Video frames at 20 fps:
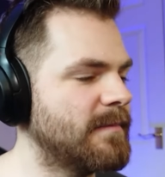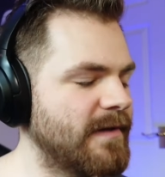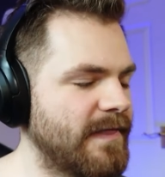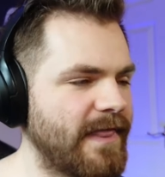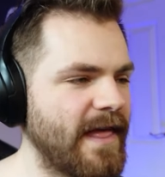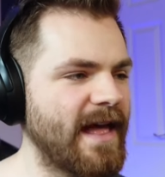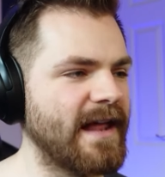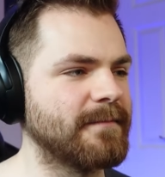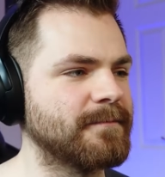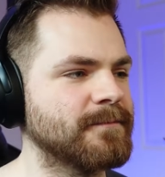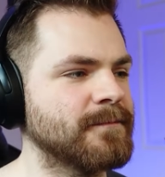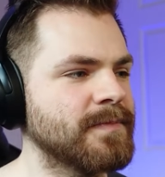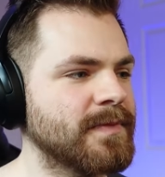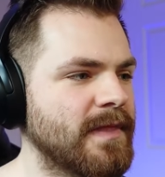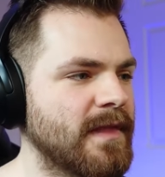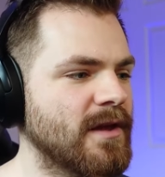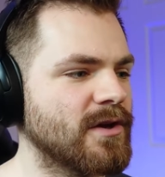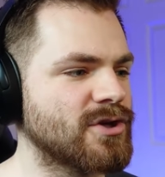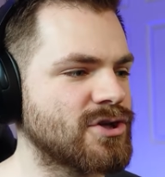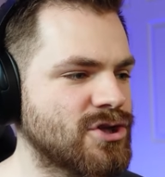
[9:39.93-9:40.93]
But then
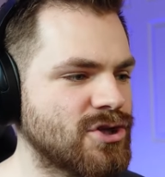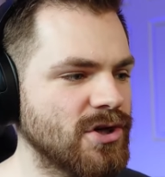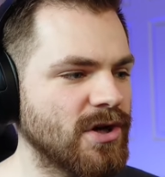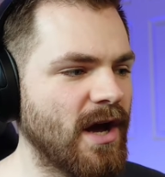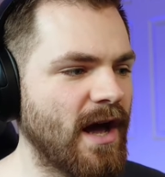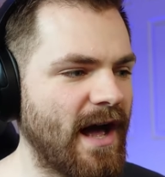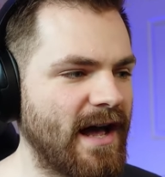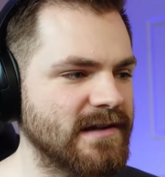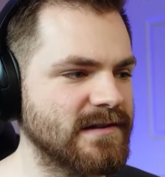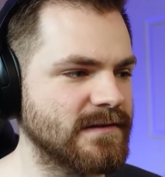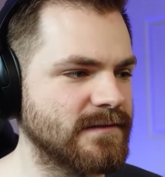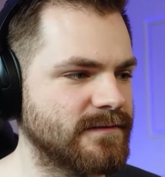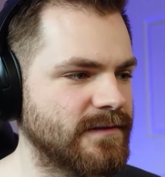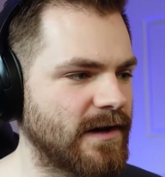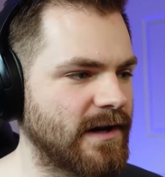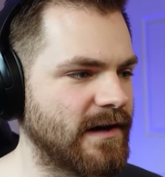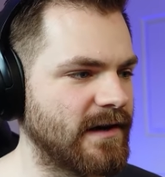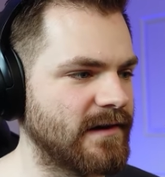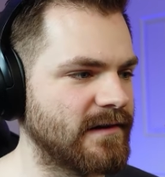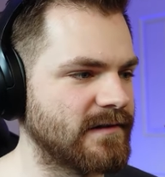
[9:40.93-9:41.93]
Sugar has a
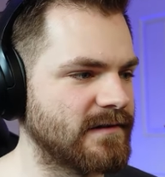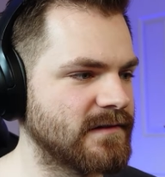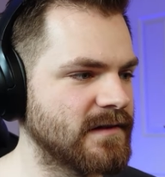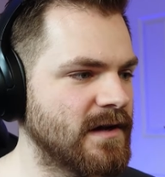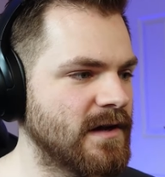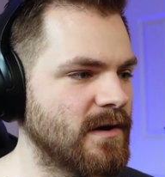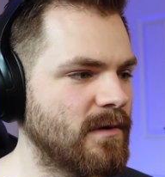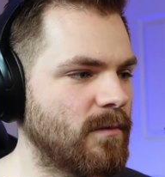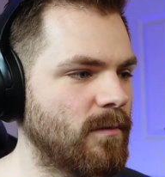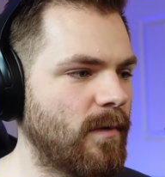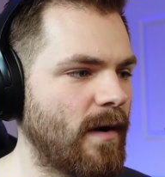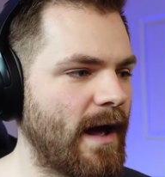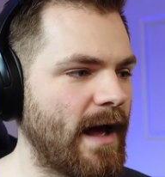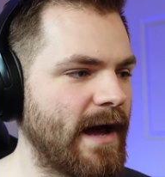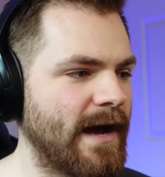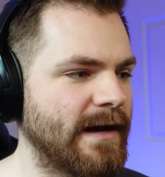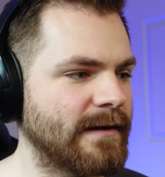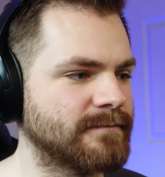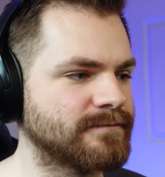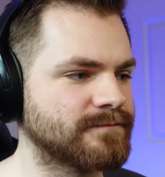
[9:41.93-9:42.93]
verse
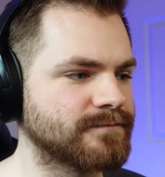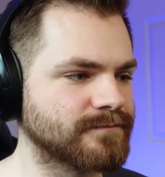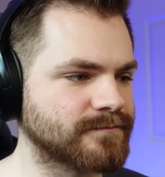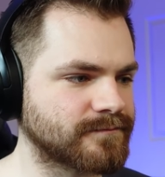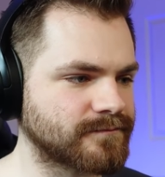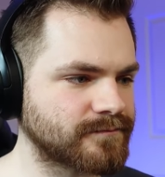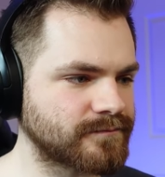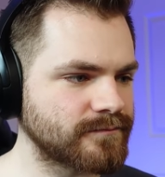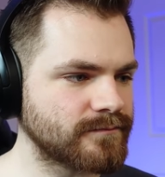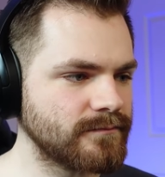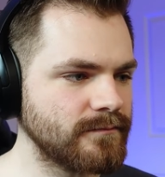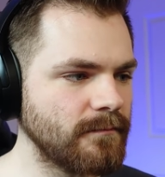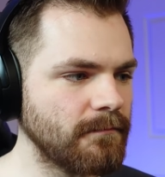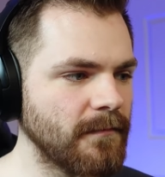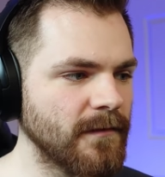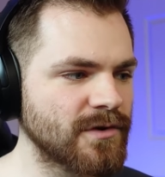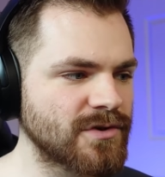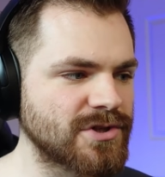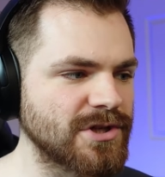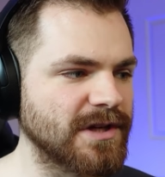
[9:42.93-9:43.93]
where
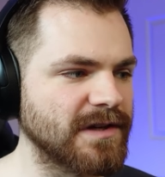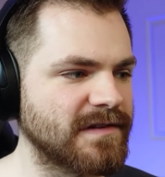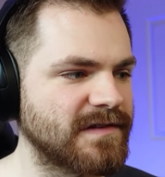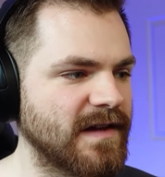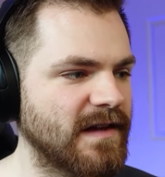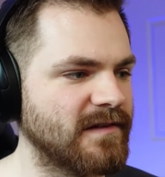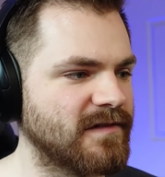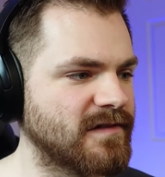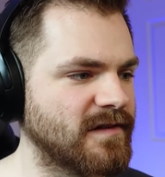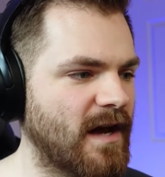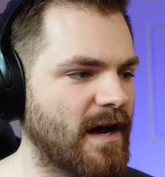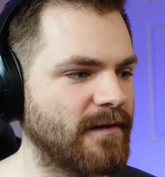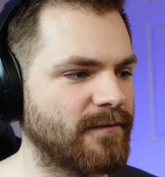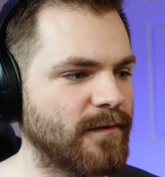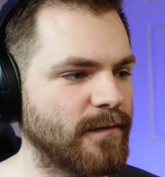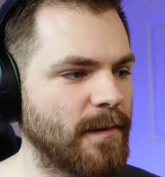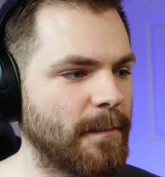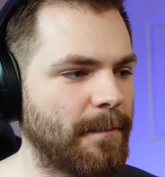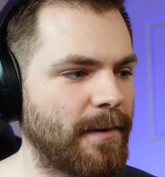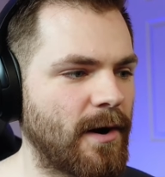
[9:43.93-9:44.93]
Sugar says, started
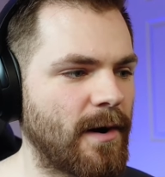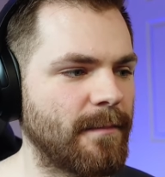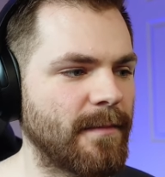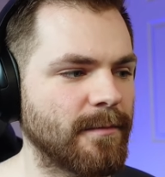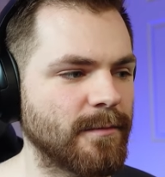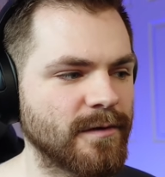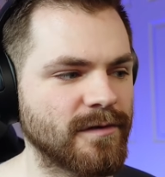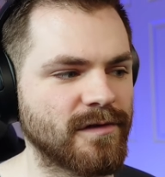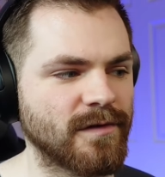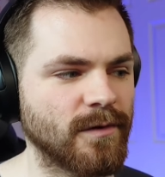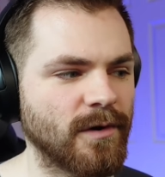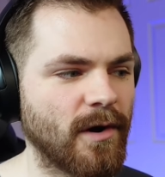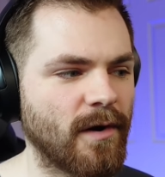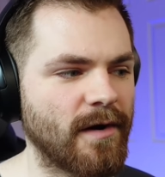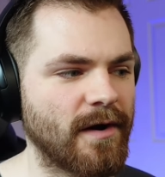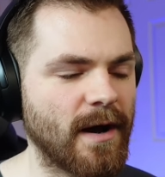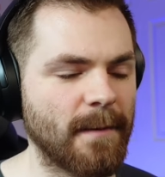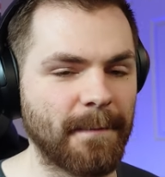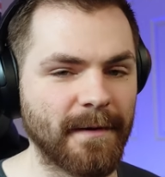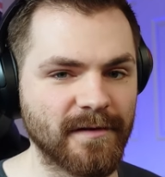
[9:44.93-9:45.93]
from the bottom and we're still
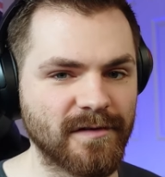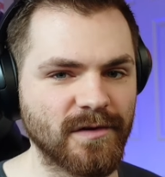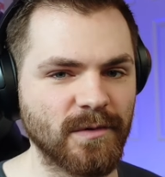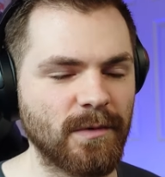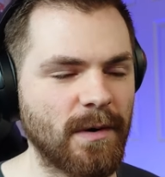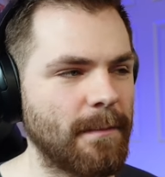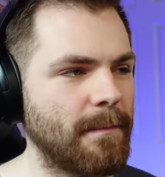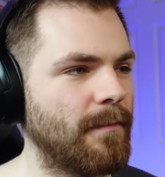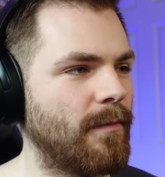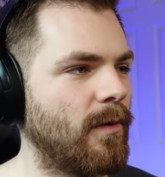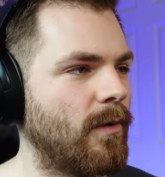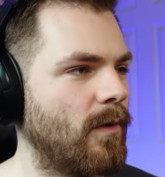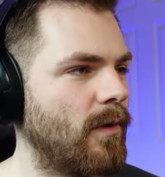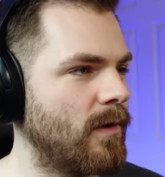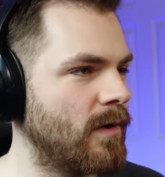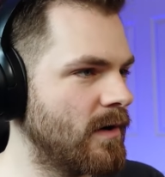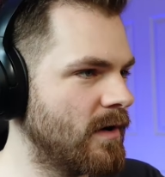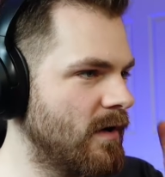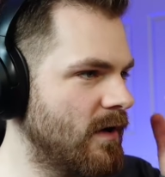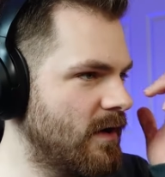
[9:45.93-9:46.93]
going up. I still want
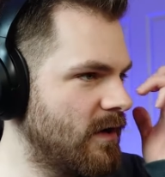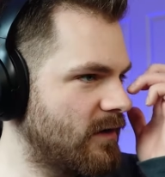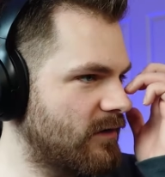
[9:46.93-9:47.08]
more.